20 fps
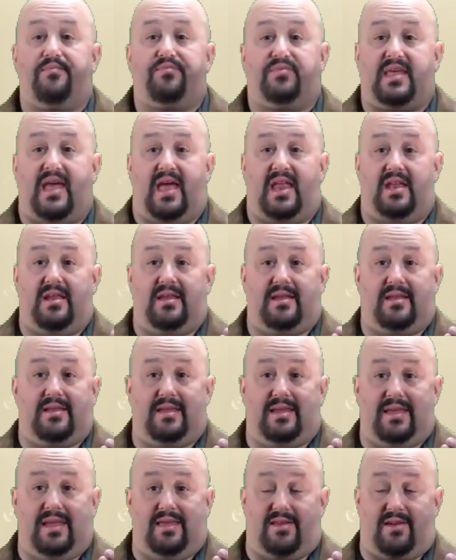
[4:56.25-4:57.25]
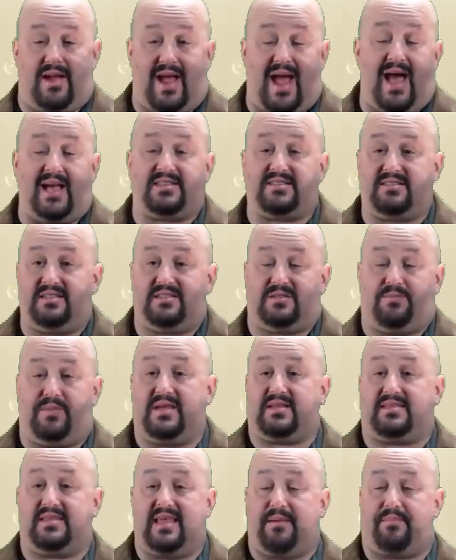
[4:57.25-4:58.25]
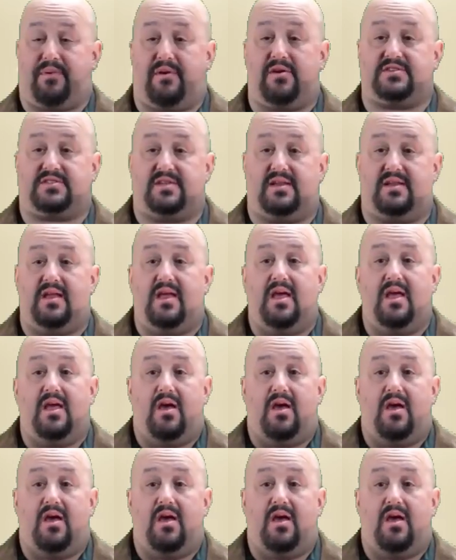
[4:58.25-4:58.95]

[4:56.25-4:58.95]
then either ask to speak to that person.